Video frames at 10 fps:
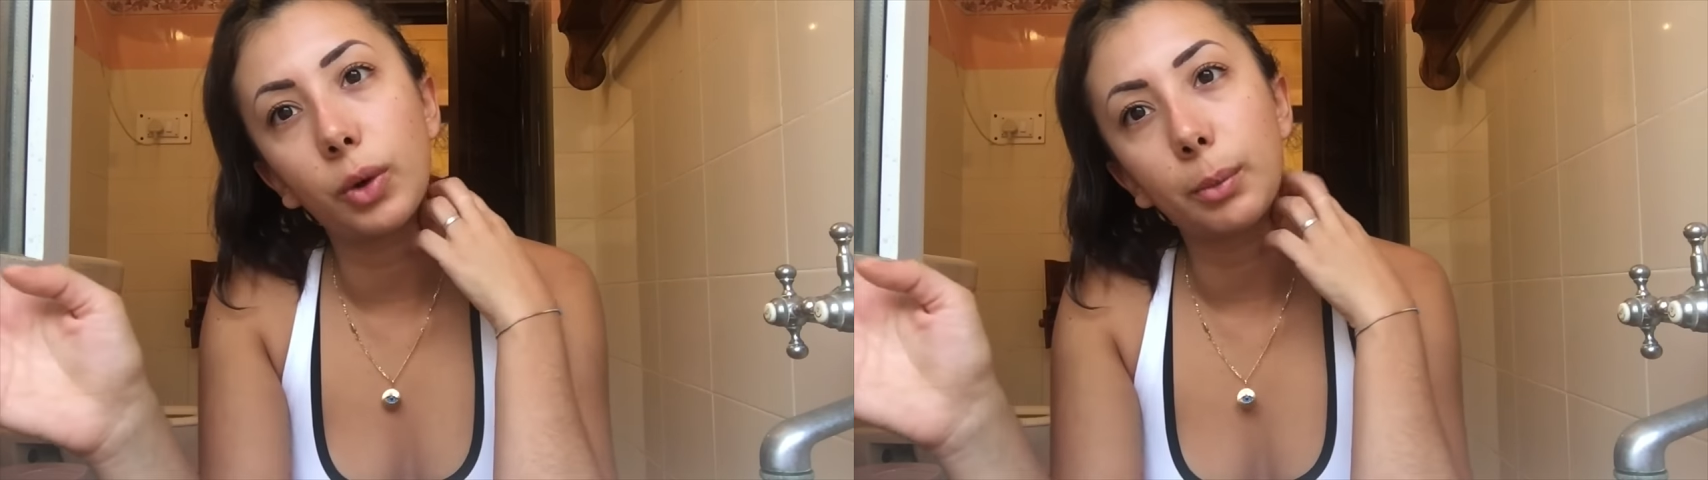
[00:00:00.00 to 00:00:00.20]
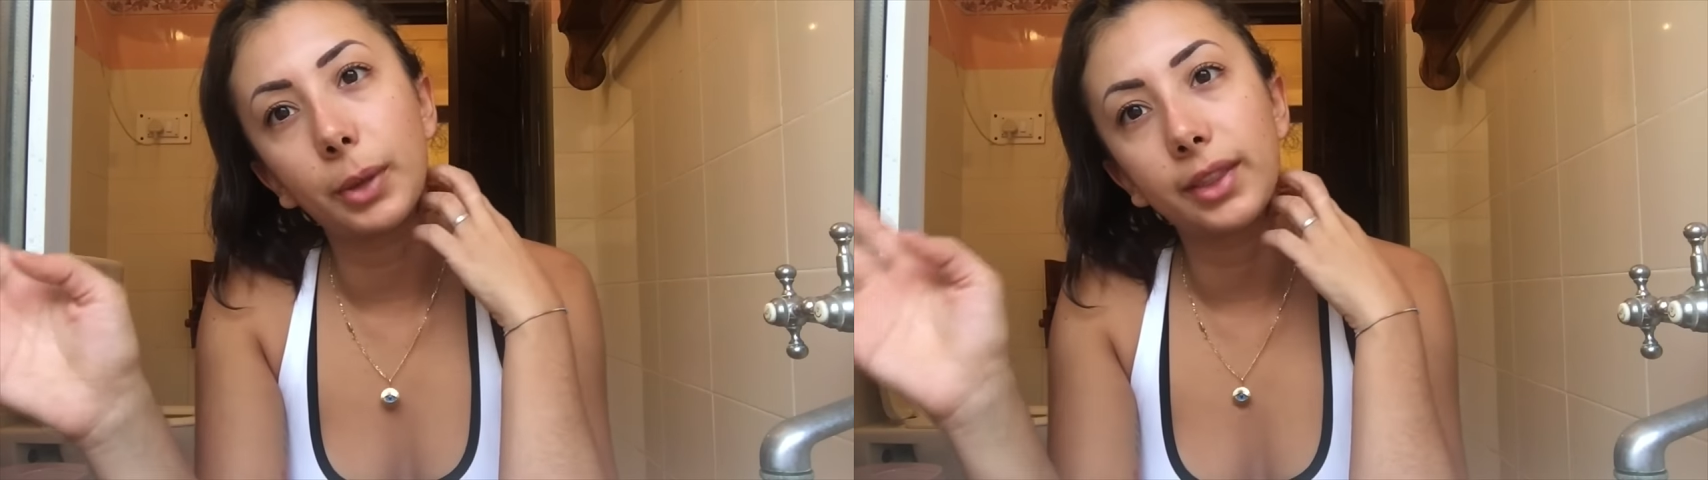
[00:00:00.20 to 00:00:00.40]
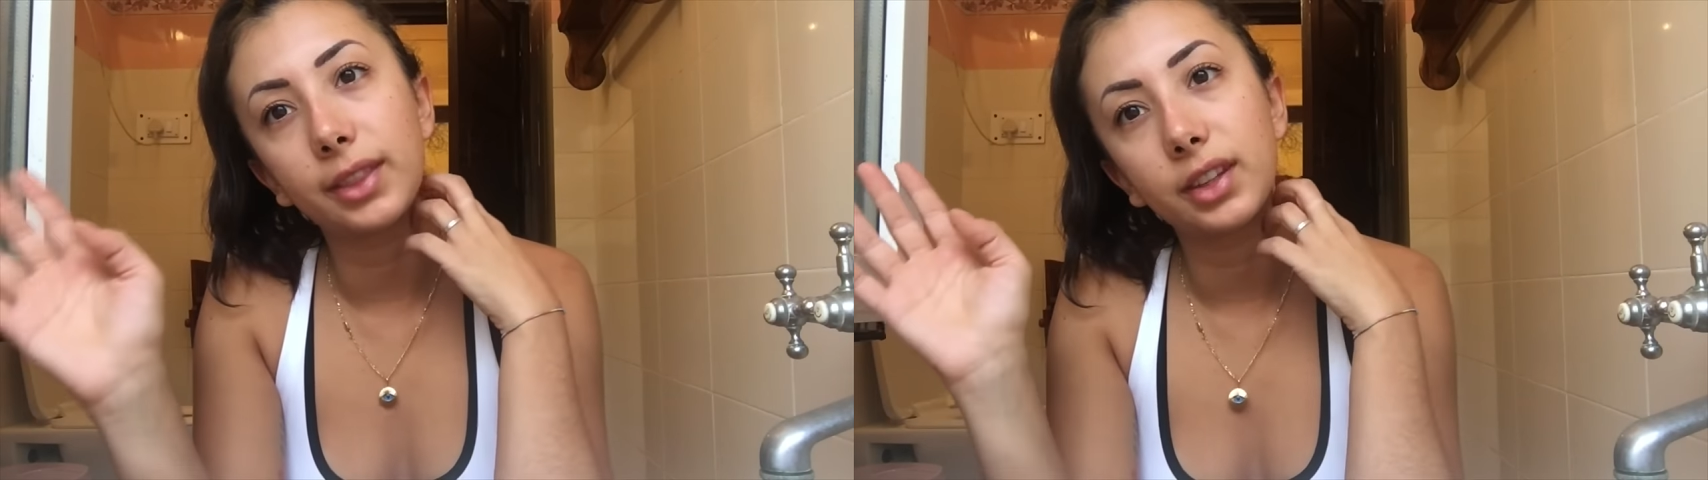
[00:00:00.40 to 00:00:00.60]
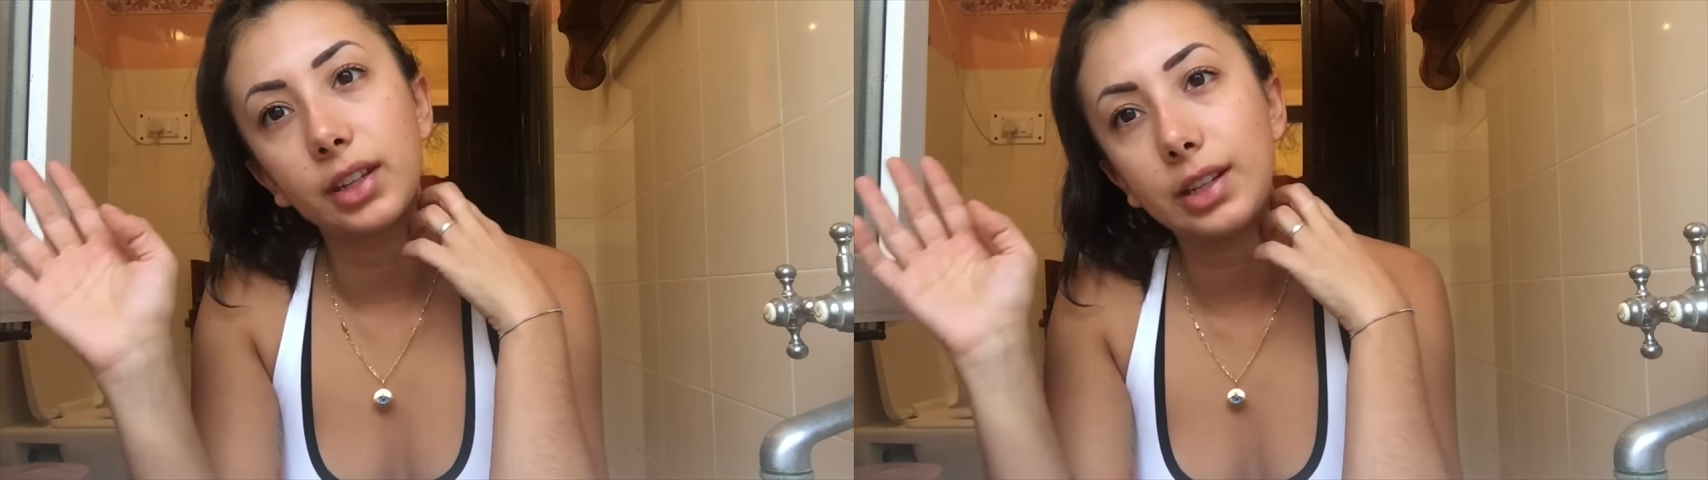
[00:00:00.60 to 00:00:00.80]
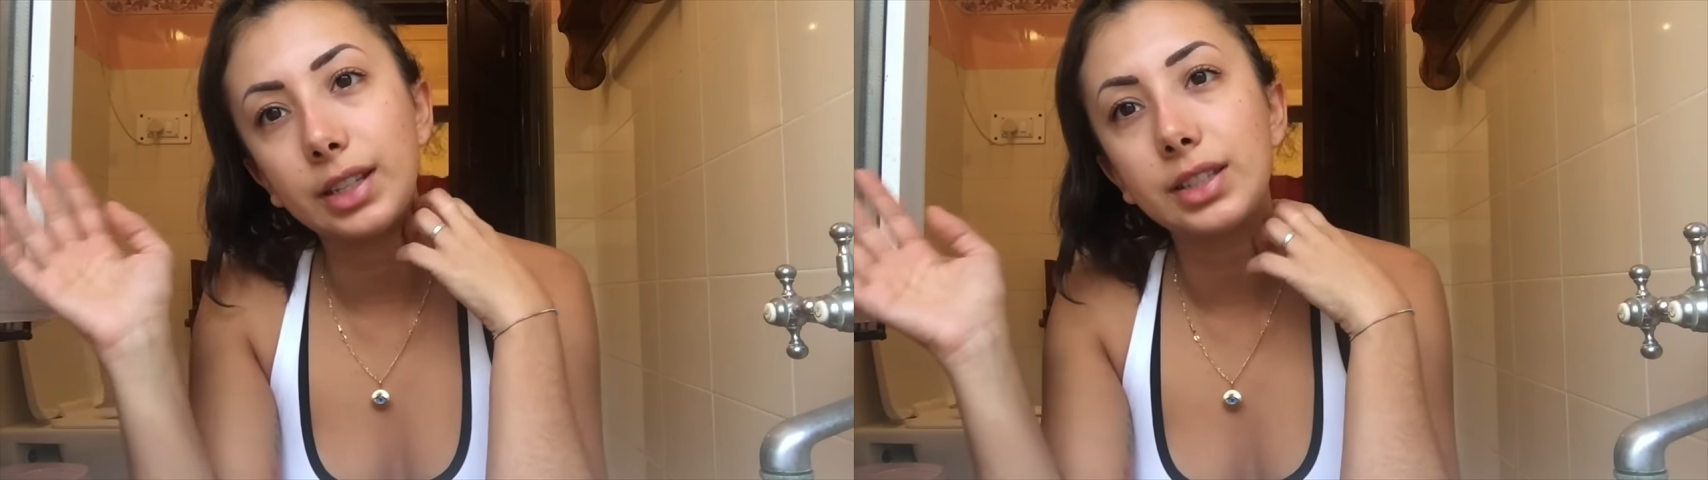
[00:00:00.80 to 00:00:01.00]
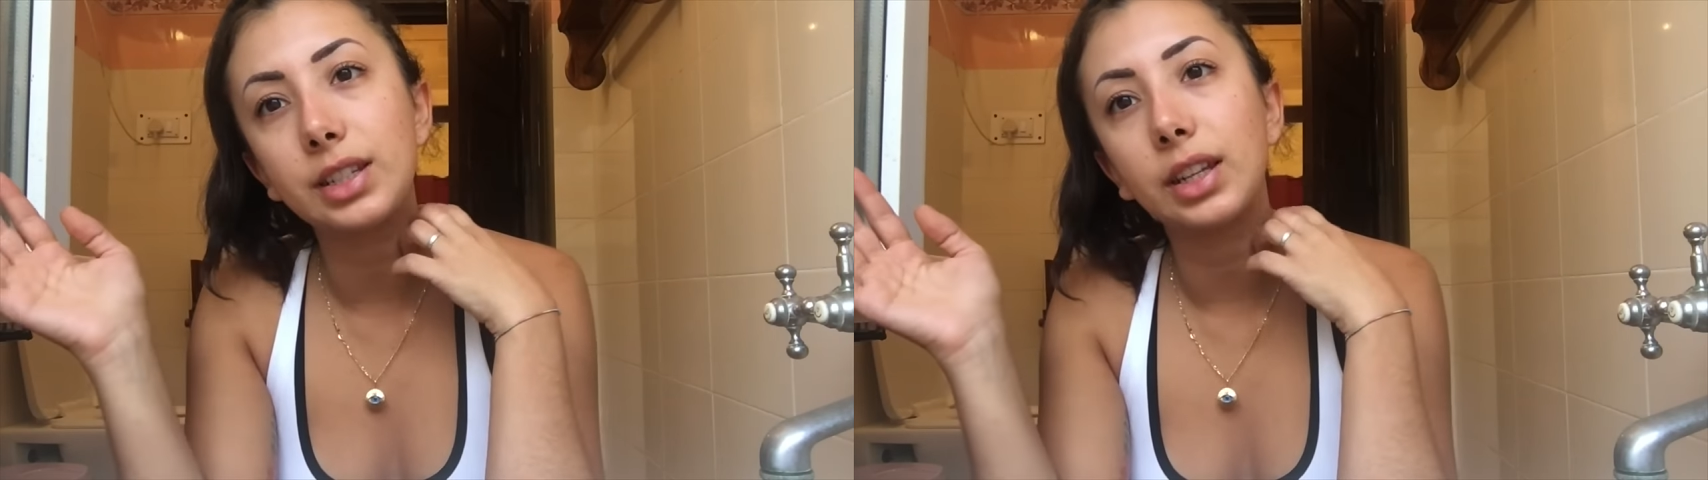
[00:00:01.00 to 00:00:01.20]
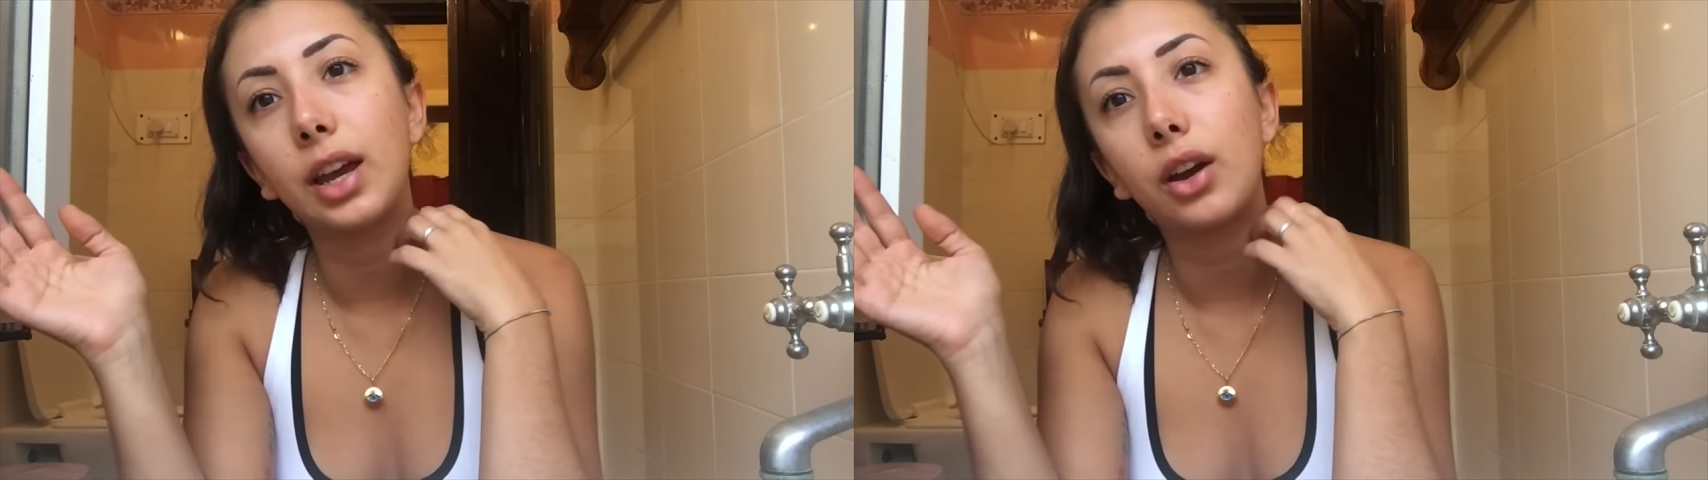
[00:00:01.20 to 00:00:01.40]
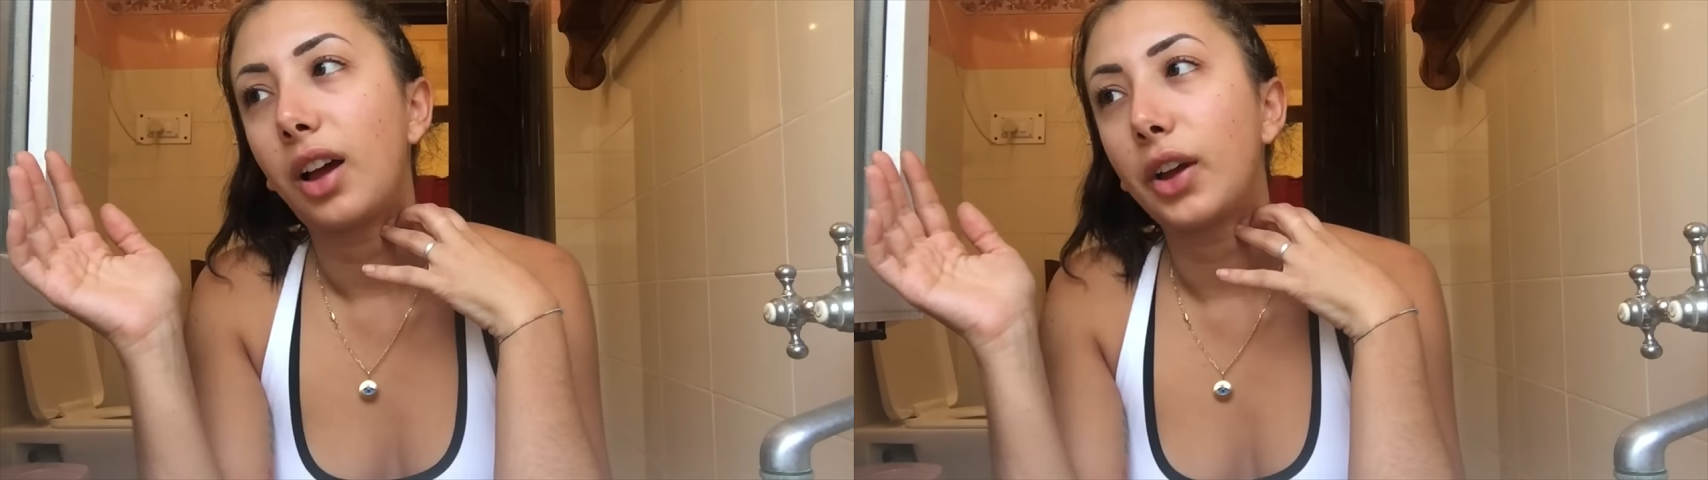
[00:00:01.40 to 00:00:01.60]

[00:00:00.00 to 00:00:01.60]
one month in India now.